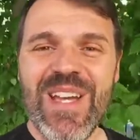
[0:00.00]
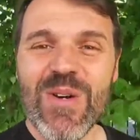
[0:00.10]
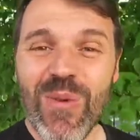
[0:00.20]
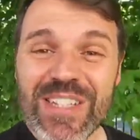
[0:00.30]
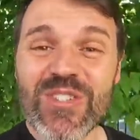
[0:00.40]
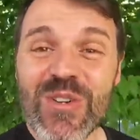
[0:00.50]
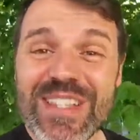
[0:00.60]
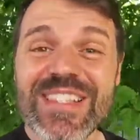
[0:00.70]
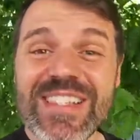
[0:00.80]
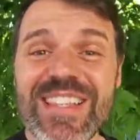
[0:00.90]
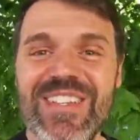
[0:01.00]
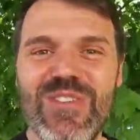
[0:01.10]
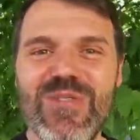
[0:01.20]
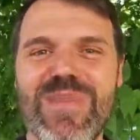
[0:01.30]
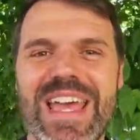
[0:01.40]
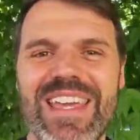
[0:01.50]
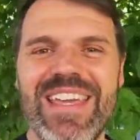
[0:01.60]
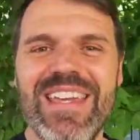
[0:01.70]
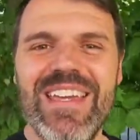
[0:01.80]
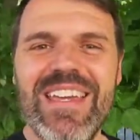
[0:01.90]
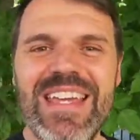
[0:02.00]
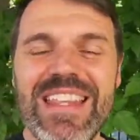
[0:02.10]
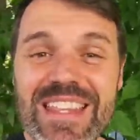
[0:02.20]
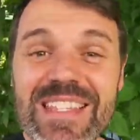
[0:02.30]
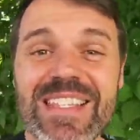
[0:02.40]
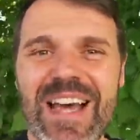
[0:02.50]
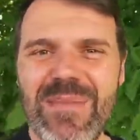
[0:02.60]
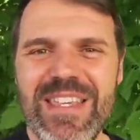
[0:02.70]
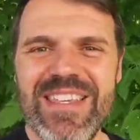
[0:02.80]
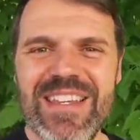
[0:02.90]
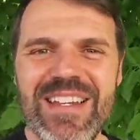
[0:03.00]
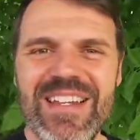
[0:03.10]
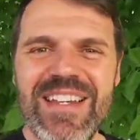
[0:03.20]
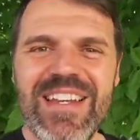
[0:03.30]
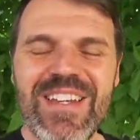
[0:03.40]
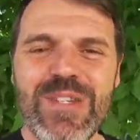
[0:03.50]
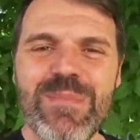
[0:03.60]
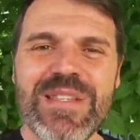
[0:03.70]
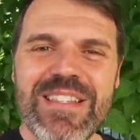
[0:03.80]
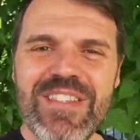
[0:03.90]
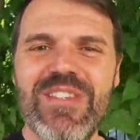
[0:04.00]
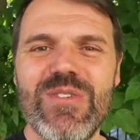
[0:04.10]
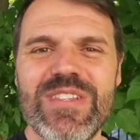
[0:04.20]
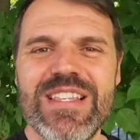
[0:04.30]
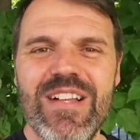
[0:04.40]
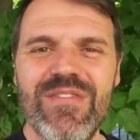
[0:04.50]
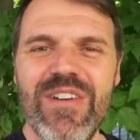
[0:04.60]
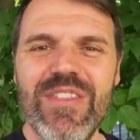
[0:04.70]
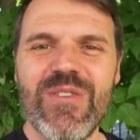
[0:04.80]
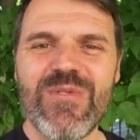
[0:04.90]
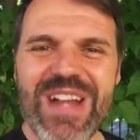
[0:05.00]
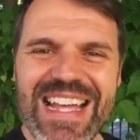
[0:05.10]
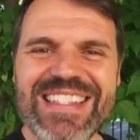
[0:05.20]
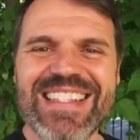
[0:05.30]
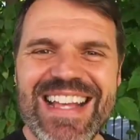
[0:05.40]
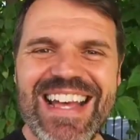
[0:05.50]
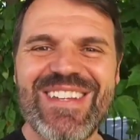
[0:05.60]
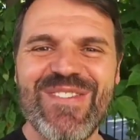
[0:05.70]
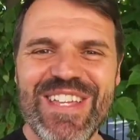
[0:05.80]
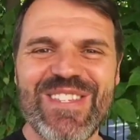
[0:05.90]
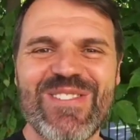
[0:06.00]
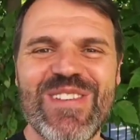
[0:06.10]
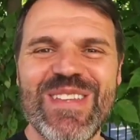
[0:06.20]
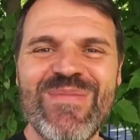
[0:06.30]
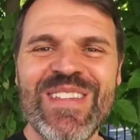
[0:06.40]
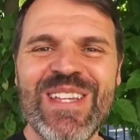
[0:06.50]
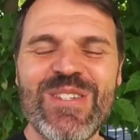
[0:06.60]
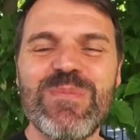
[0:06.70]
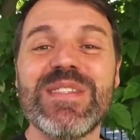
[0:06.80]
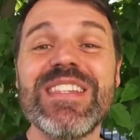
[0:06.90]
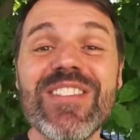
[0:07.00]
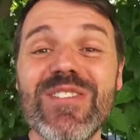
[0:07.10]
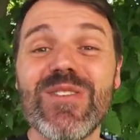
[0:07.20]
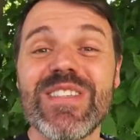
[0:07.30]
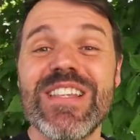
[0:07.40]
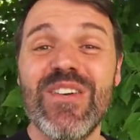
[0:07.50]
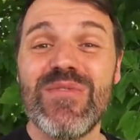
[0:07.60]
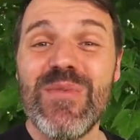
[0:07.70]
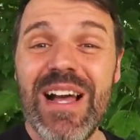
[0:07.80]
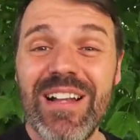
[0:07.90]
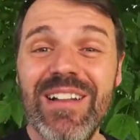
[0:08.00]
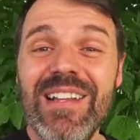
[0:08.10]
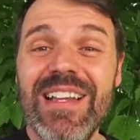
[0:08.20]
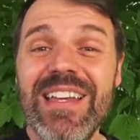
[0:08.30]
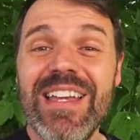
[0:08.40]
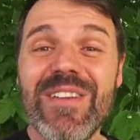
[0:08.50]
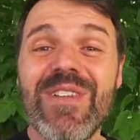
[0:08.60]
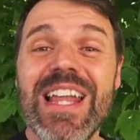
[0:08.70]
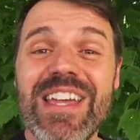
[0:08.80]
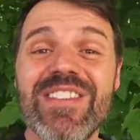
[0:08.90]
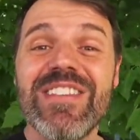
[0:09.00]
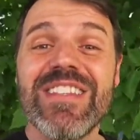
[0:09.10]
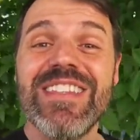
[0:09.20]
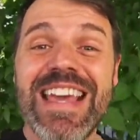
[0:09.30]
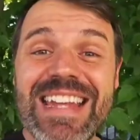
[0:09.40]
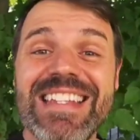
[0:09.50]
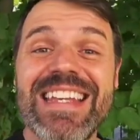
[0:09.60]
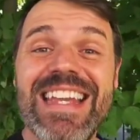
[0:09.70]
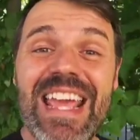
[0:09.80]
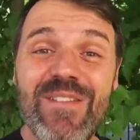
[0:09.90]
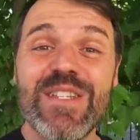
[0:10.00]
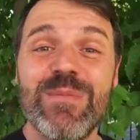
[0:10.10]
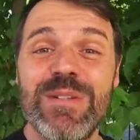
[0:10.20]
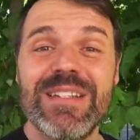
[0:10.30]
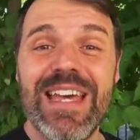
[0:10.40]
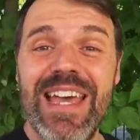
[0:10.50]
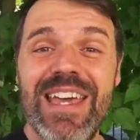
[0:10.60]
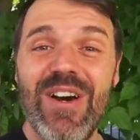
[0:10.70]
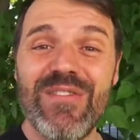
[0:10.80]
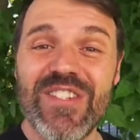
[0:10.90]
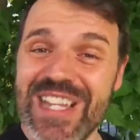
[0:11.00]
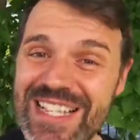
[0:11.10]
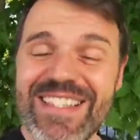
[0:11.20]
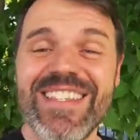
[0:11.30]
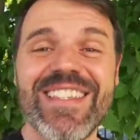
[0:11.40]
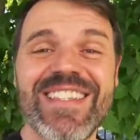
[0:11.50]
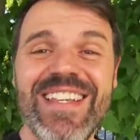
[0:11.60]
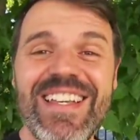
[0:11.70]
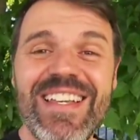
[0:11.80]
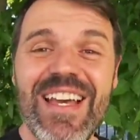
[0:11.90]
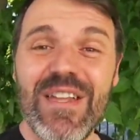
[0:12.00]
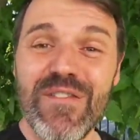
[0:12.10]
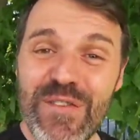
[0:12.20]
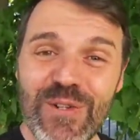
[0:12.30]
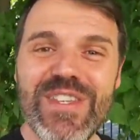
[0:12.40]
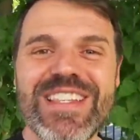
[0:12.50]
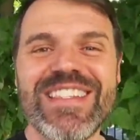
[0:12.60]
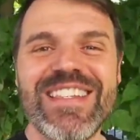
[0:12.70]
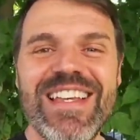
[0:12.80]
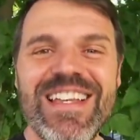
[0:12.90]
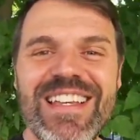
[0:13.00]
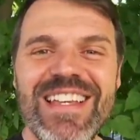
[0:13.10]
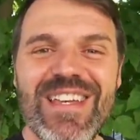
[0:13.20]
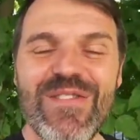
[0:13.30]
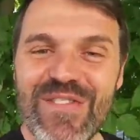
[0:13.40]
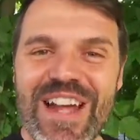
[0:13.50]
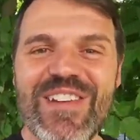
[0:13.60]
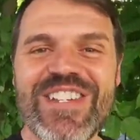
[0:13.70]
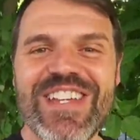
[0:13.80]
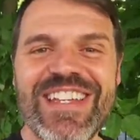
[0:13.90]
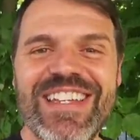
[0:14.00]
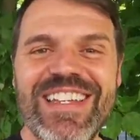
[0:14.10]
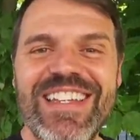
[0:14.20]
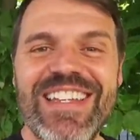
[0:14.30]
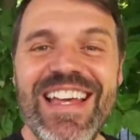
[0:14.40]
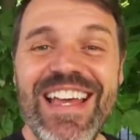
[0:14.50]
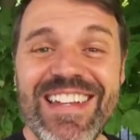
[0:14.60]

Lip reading: What choices can you make in this coming year to position yourself on the right side of history, to position yourself well in relation to that inevitable day of justice and fullness and flourishing and